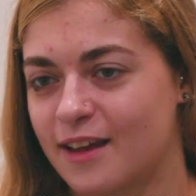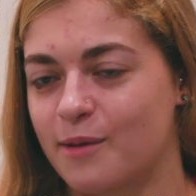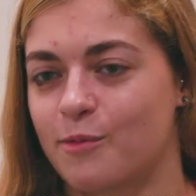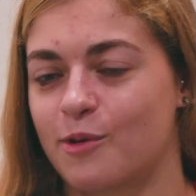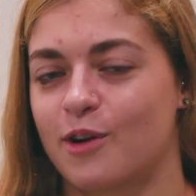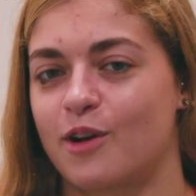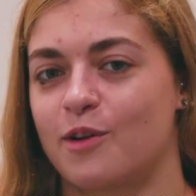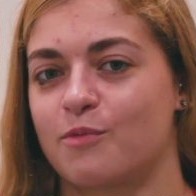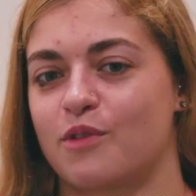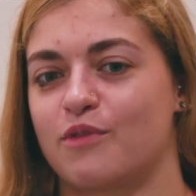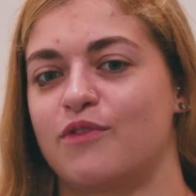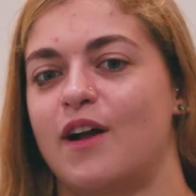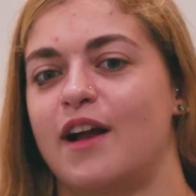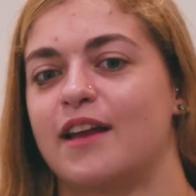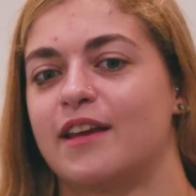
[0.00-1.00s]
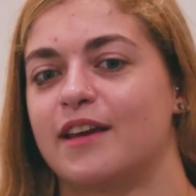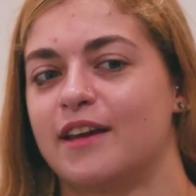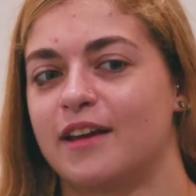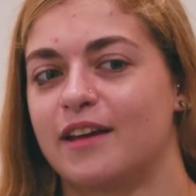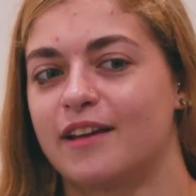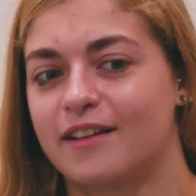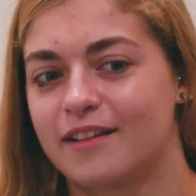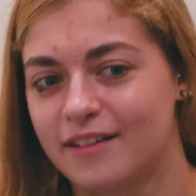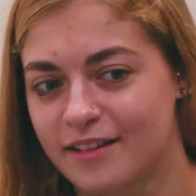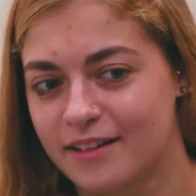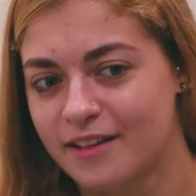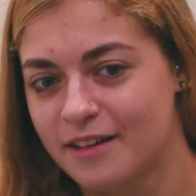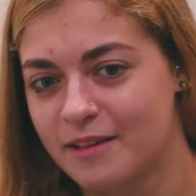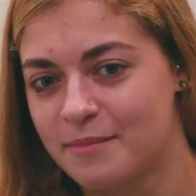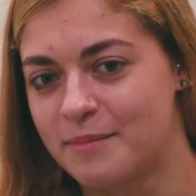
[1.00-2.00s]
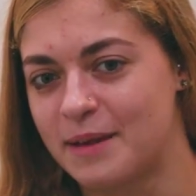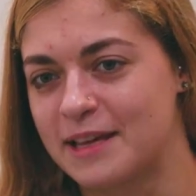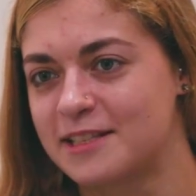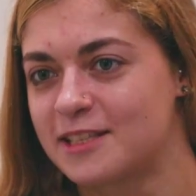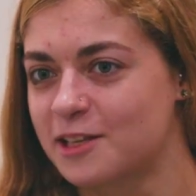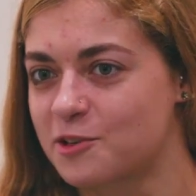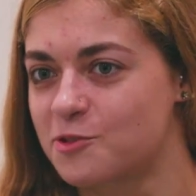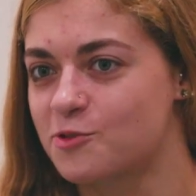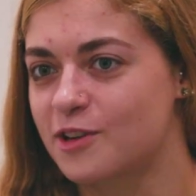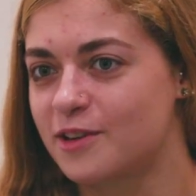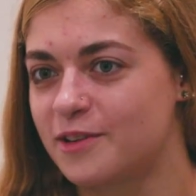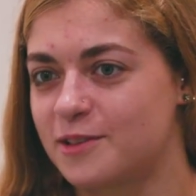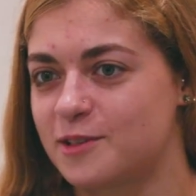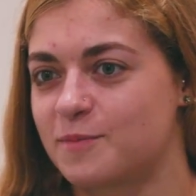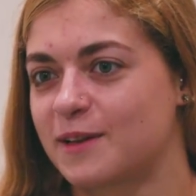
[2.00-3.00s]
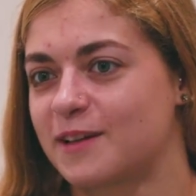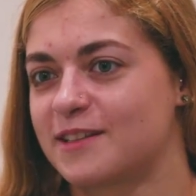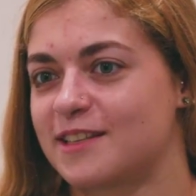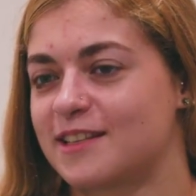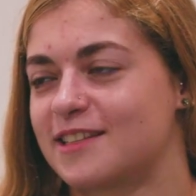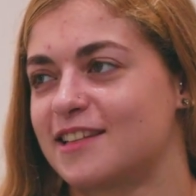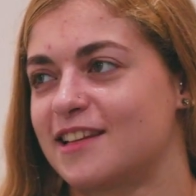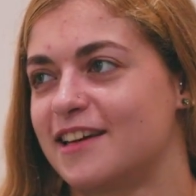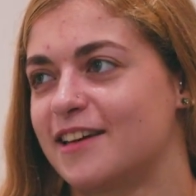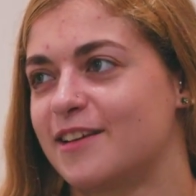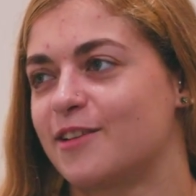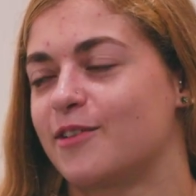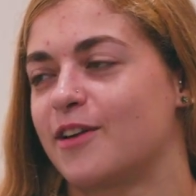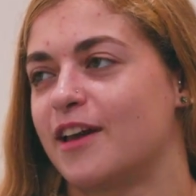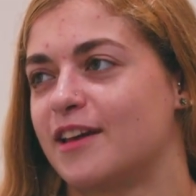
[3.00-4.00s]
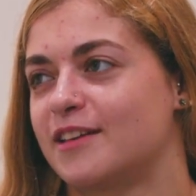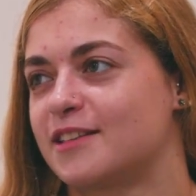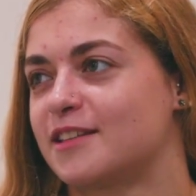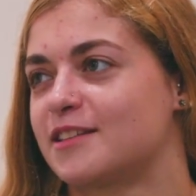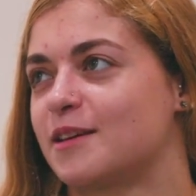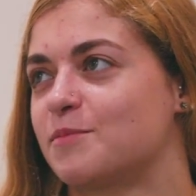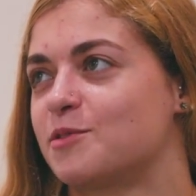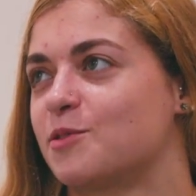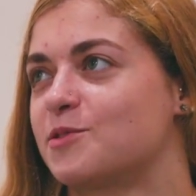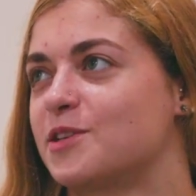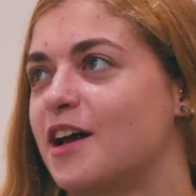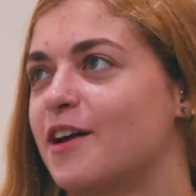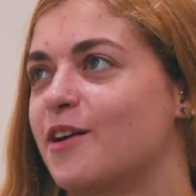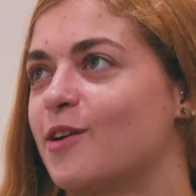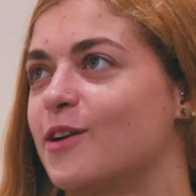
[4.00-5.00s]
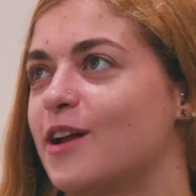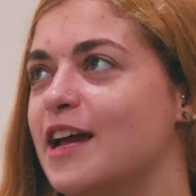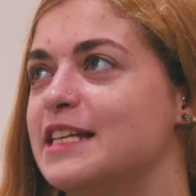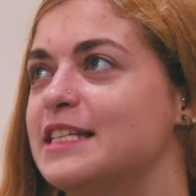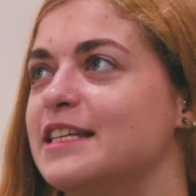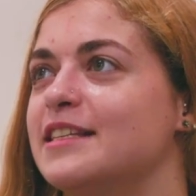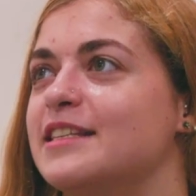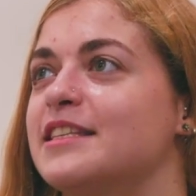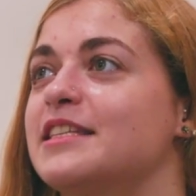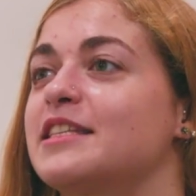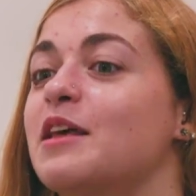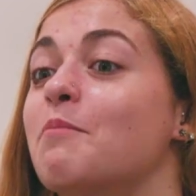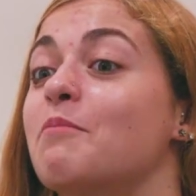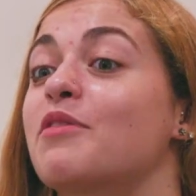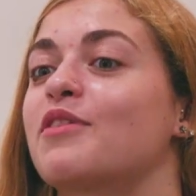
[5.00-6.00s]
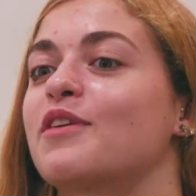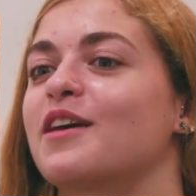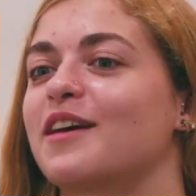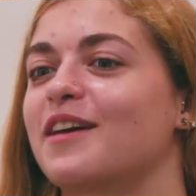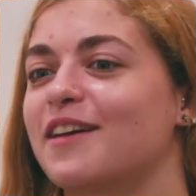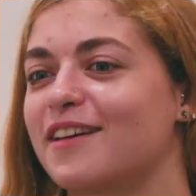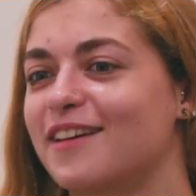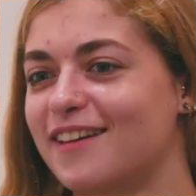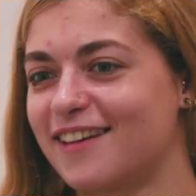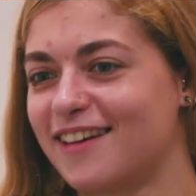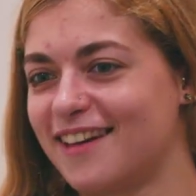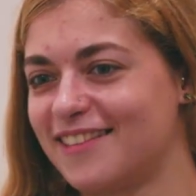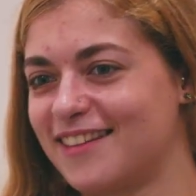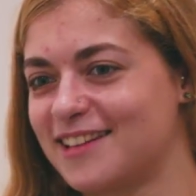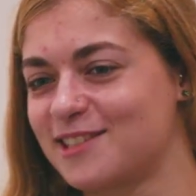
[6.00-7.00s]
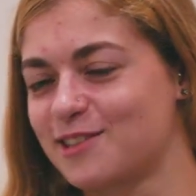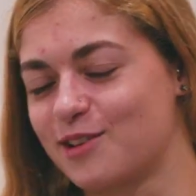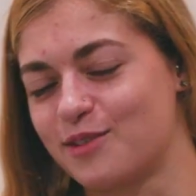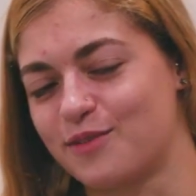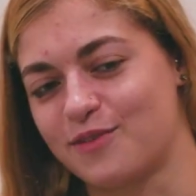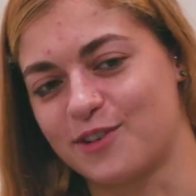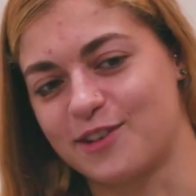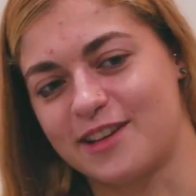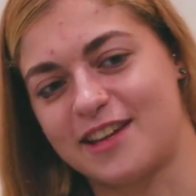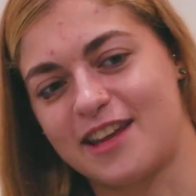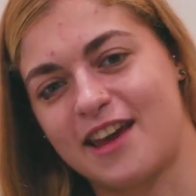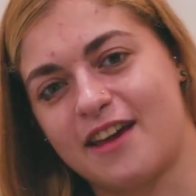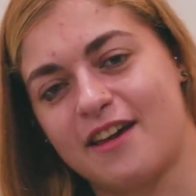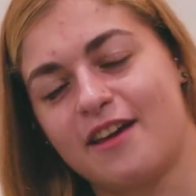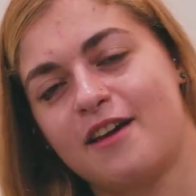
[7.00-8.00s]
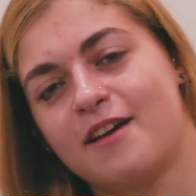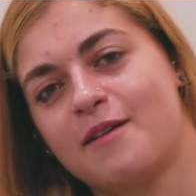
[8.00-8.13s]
and work on refining basic drills, because it's like, okay, since I'm so tired, I did something and that's good for the day.